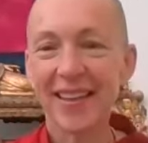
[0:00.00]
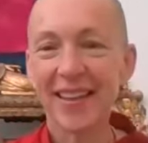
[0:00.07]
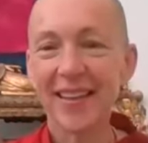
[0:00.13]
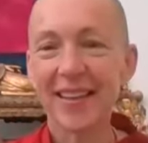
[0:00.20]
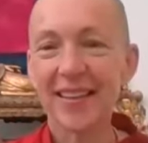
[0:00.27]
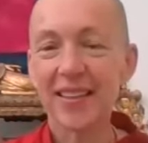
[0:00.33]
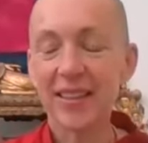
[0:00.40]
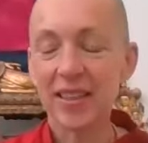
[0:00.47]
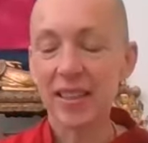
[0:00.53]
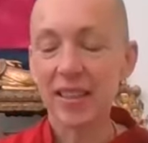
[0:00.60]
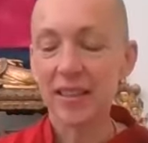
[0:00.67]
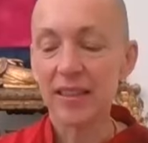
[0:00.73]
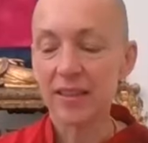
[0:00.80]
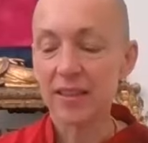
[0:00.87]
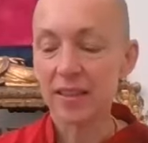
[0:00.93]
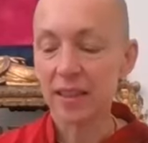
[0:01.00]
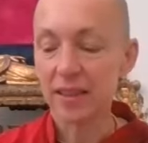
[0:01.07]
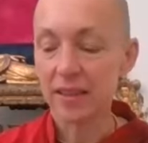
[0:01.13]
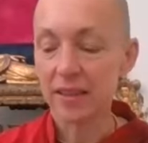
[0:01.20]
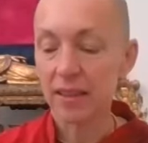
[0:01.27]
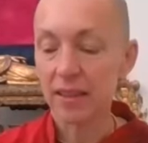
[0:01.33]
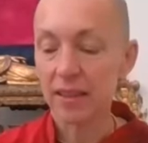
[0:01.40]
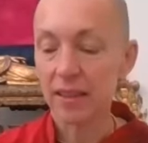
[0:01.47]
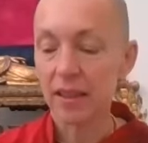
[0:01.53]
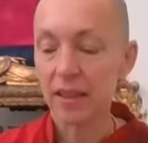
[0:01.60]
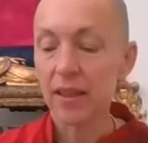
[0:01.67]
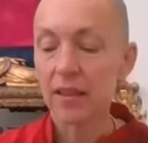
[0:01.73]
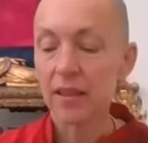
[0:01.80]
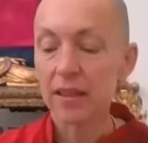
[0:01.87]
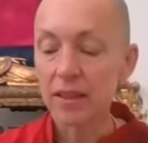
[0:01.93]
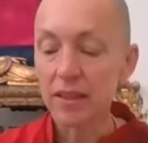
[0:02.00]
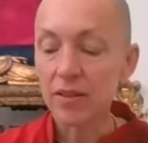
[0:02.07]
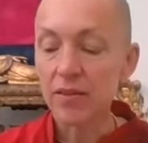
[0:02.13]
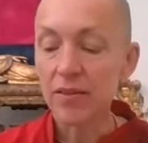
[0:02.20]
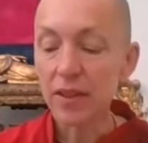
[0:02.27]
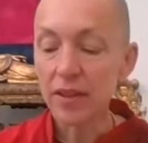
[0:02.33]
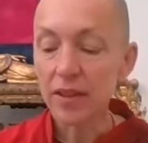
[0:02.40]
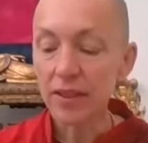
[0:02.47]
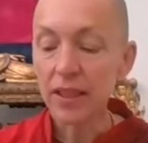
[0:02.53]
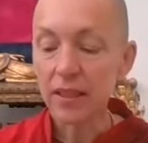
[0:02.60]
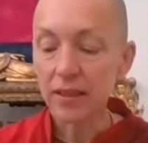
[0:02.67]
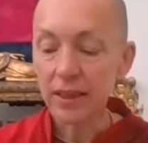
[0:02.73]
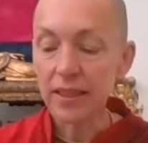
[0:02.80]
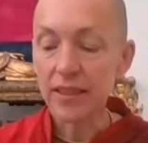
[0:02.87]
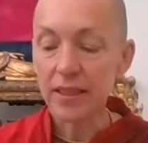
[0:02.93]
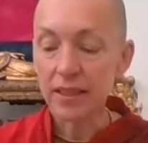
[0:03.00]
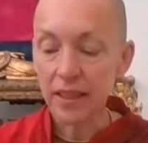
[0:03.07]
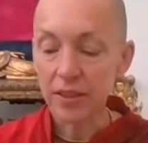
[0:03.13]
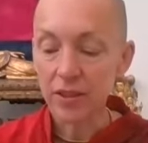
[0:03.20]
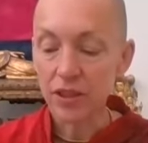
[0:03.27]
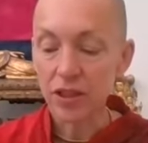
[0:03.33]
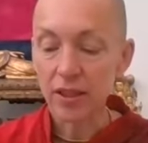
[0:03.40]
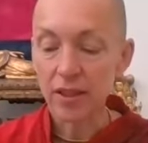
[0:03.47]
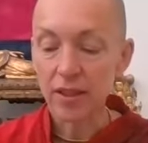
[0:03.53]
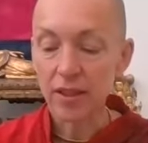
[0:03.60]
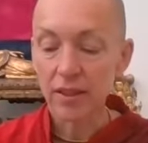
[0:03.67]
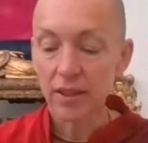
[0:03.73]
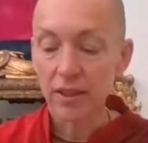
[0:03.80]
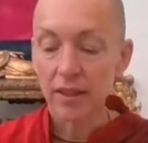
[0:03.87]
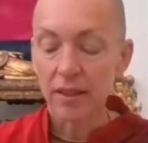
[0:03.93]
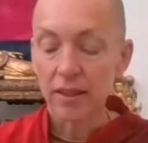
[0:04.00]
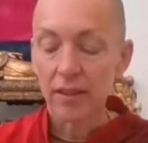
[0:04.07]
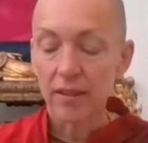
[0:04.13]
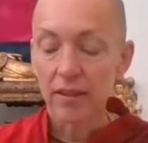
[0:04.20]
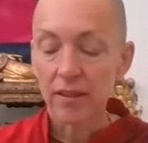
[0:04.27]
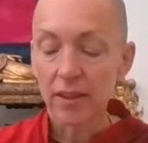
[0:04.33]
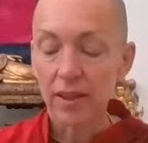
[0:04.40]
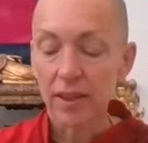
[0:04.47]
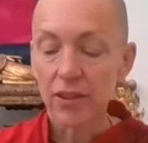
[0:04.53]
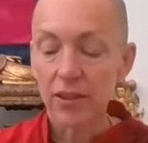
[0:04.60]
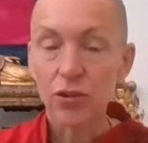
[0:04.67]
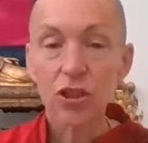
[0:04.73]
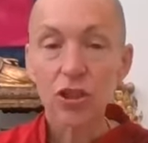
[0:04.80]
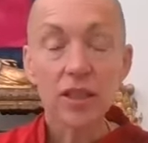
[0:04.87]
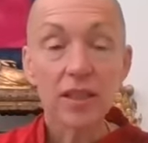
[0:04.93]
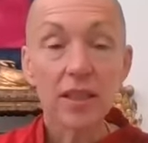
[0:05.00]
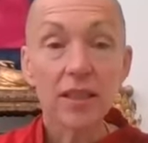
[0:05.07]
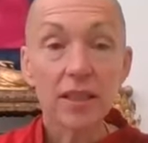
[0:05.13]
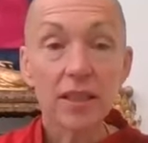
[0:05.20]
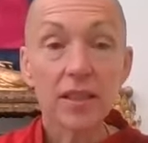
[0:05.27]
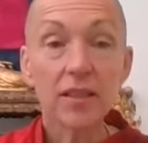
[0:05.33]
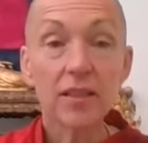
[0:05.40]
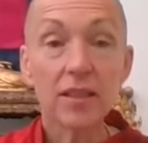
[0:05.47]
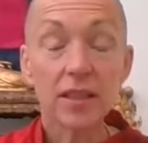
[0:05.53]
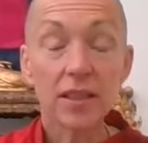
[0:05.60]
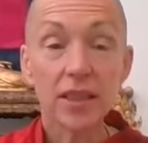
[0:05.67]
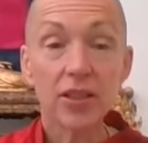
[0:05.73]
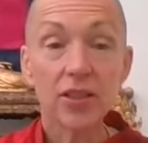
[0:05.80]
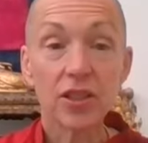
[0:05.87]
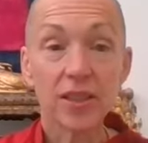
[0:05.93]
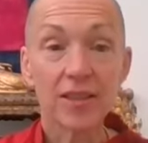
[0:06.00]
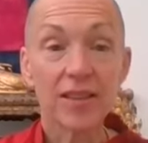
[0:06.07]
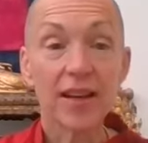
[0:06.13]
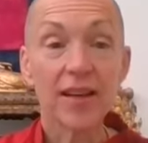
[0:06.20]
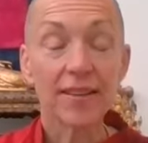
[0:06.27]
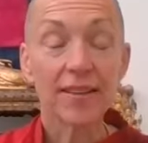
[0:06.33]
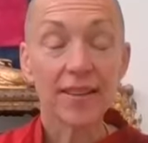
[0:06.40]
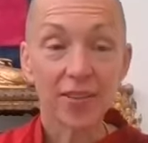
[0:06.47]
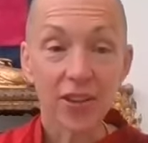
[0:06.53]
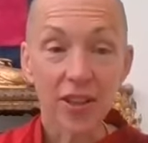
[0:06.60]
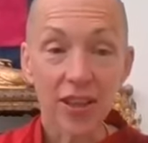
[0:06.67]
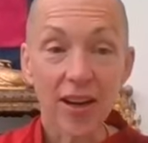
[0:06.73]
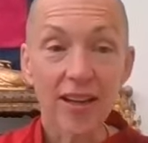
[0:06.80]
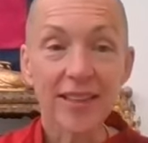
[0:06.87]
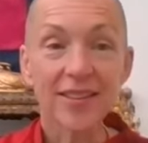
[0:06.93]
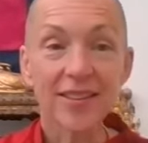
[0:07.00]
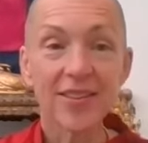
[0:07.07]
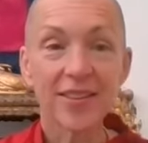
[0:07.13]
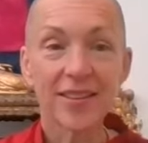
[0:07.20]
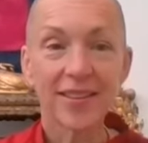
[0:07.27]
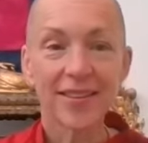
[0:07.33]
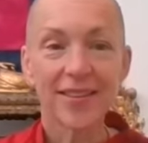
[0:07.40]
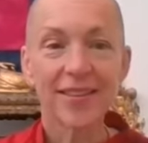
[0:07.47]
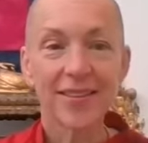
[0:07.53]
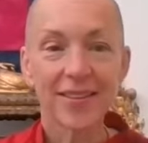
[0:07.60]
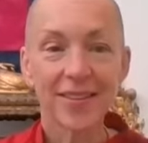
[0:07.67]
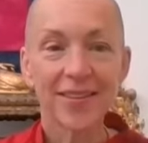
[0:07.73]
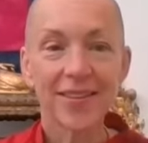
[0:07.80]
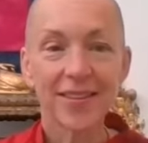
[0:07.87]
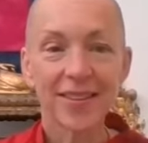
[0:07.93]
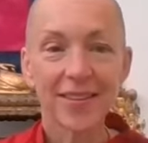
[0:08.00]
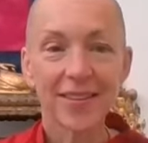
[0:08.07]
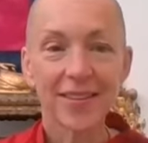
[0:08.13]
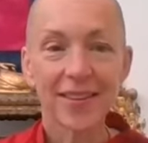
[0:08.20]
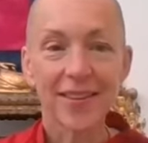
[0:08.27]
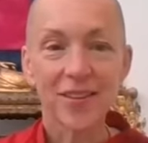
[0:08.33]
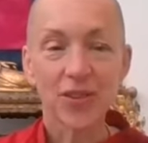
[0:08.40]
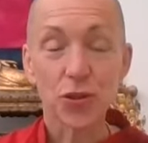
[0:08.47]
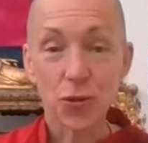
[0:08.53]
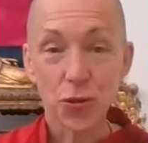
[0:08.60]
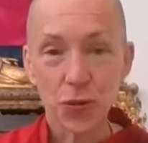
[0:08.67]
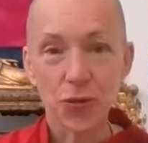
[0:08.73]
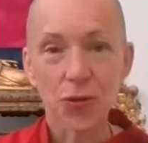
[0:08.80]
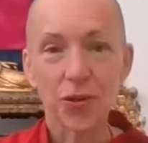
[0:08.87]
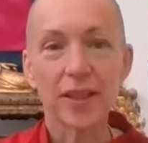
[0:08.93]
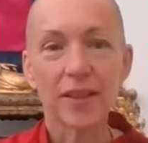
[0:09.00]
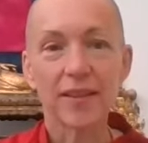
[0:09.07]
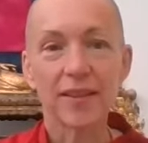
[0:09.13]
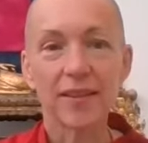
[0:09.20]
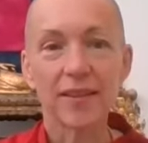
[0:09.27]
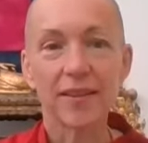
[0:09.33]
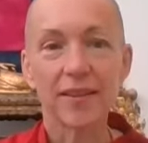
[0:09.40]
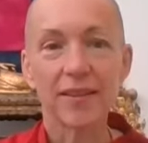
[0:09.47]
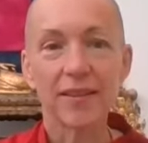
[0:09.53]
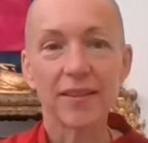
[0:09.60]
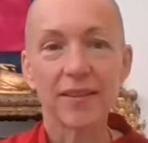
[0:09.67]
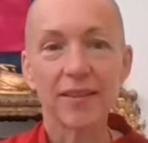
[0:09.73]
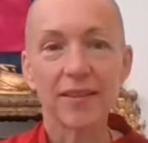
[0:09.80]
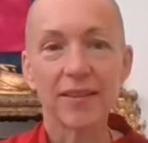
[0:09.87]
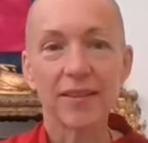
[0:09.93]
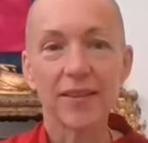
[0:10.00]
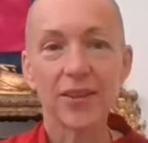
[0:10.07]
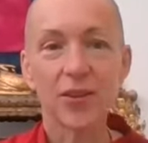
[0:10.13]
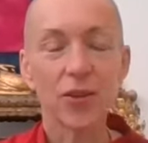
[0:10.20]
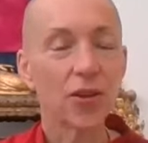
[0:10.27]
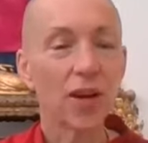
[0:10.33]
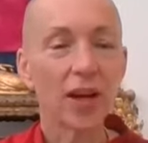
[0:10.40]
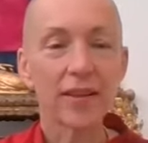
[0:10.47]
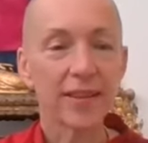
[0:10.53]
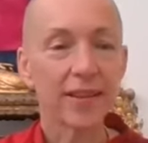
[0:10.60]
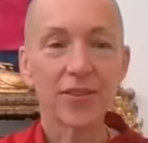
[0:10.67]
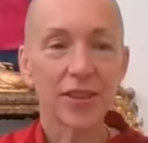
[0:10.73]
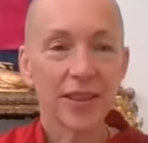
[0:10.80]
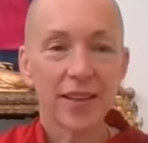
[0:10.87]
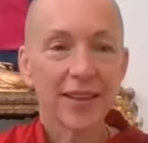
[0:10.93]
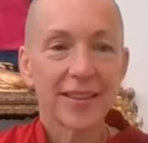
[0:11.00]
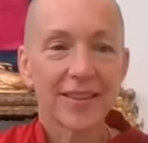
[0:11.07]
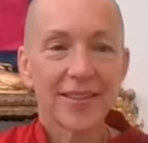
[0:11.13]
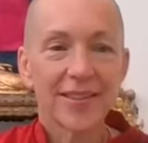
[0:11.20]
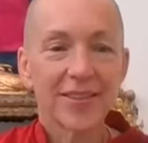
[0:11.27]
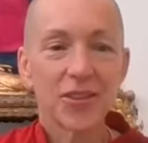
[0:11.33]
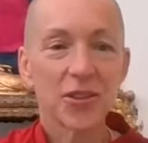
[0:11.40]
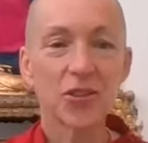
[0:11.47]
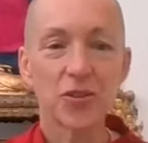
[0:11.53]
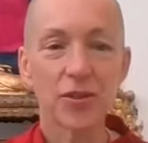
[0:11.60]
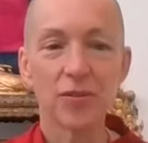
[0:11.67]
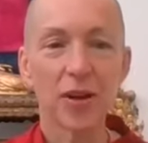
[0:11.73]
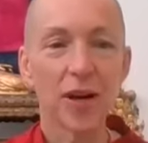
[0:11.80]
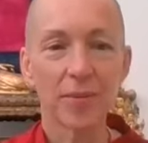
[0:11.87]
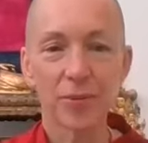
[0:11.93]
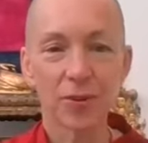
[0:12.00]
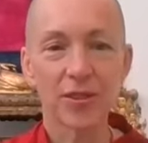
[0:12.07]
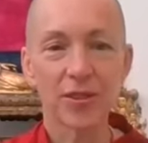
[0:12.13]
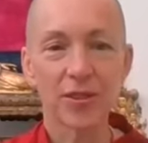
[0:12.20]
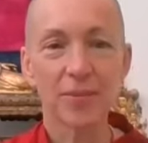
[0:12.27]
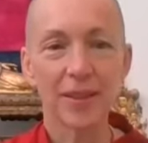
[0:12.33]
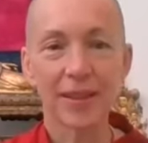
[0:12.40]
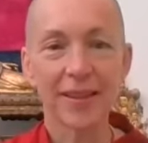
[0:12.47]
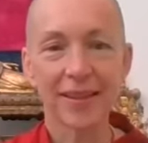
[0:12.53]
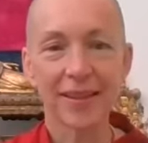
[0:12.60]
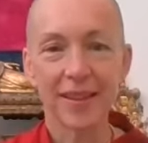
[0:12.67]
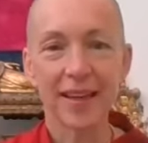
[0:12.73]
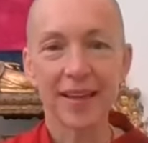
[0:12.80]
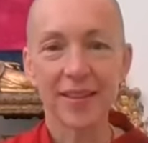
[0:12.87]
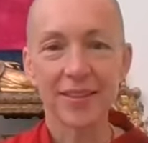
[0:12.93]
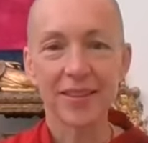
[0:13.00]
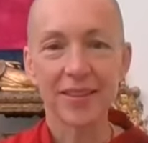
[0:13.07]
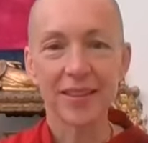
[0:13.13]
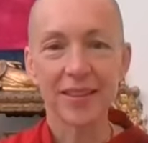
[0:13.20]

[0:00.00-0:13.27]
he said, there's a very great danger that you just listen to teachings like they're a nice story, you know, like they're a nice nursery rhyme or something like that.